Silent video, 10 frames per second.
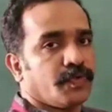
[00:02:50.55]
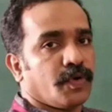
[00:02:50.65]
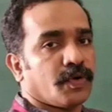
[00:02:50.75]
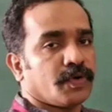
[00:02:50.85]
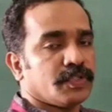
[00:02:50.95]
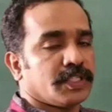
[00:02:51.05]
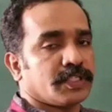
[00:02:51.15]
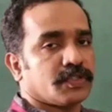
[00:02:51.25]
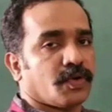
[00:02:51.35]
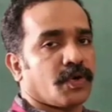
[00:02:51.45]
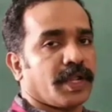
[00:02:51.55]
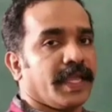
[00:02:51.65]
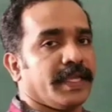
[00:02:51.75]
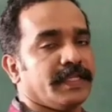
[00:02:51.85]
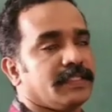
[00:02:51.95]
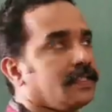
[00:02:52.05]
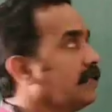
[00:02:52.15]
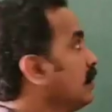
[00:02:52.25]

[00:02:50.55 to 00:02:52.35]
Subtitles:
4, 6 or 8,